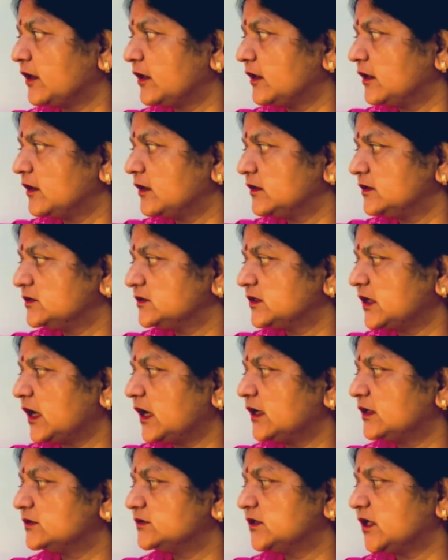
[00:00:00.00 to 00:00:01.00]
But
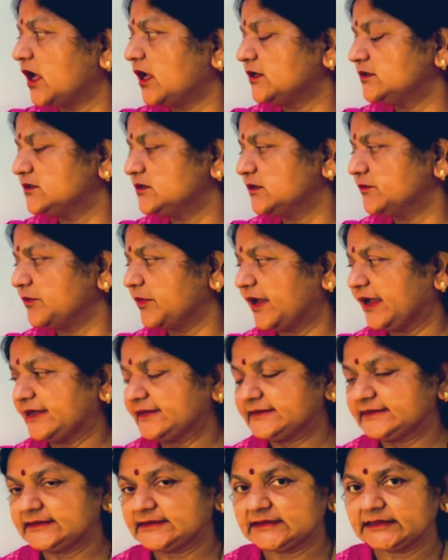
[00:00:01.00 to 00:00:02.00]
the children
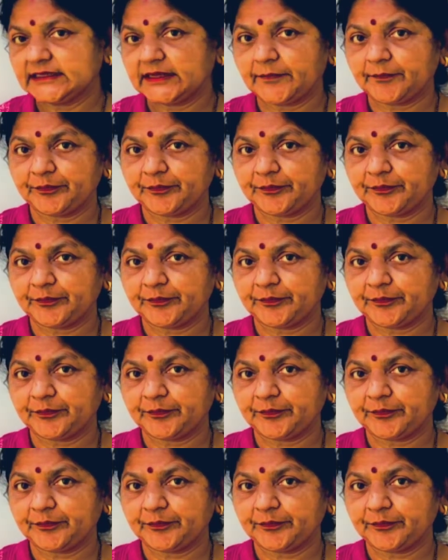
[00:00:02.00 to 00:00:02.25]
said,